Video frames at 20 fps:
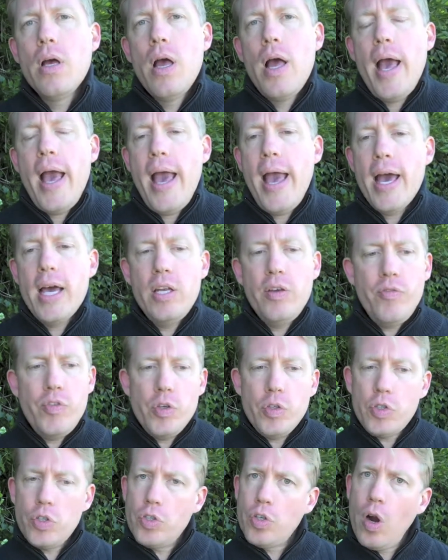And if you
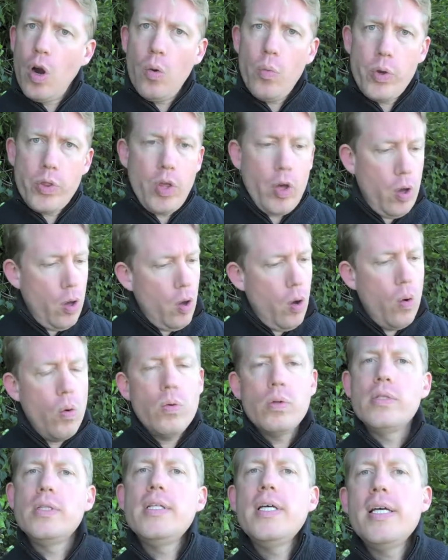start with a
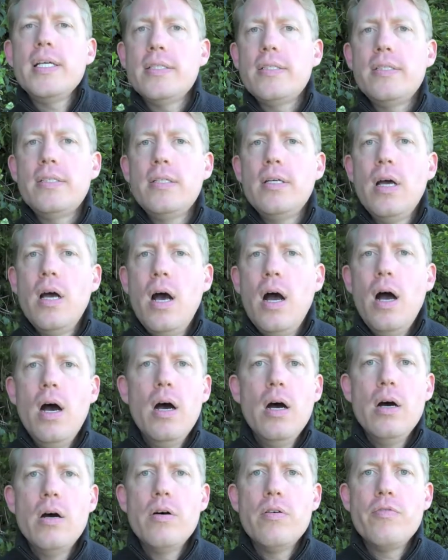whole list
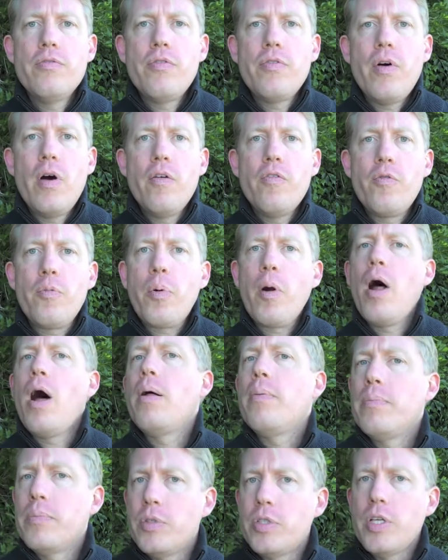of
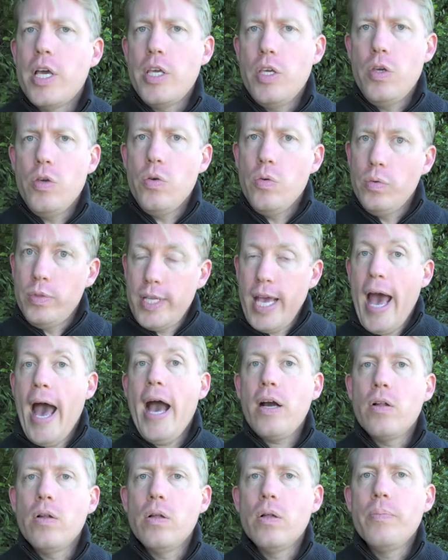problems that you
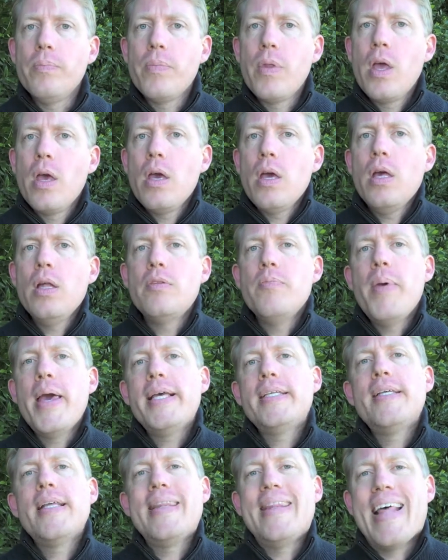tackle, it
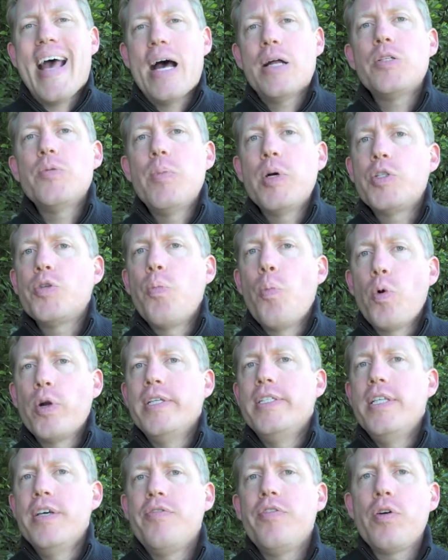makes it that much more
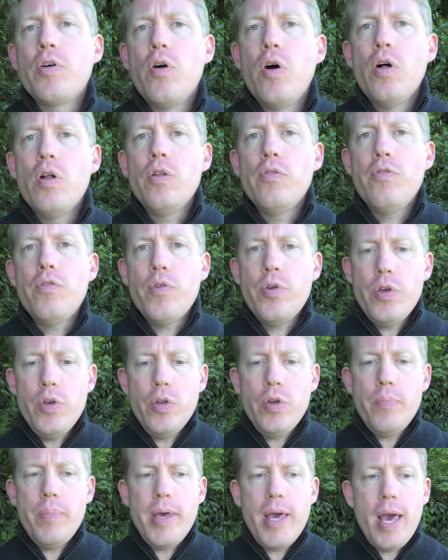difficult for
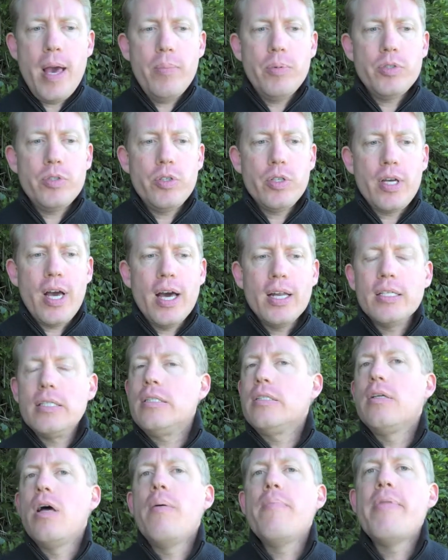you to be able to kind of
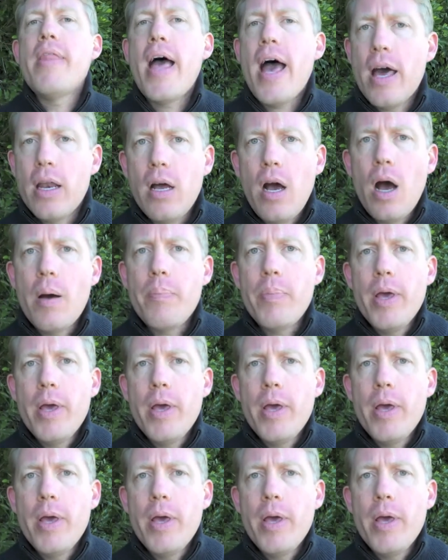sum that up